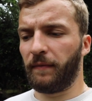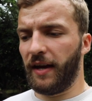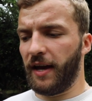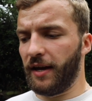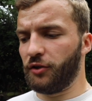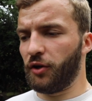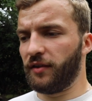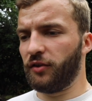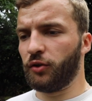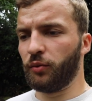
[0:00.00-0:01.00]
Tried
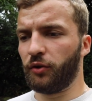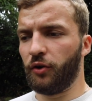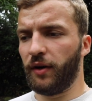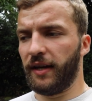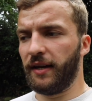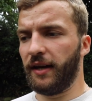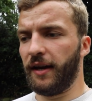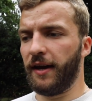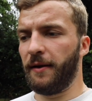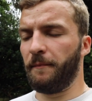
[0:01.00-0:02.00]
to salt the koi.
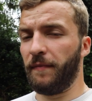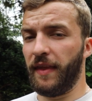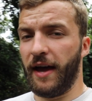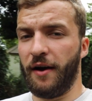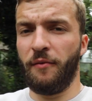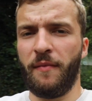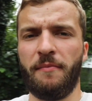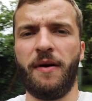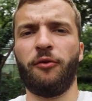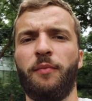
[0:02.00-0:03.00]
Now my
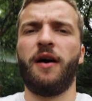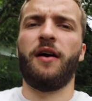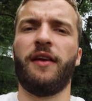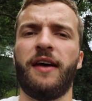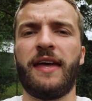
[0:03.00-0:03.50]
mum's partner,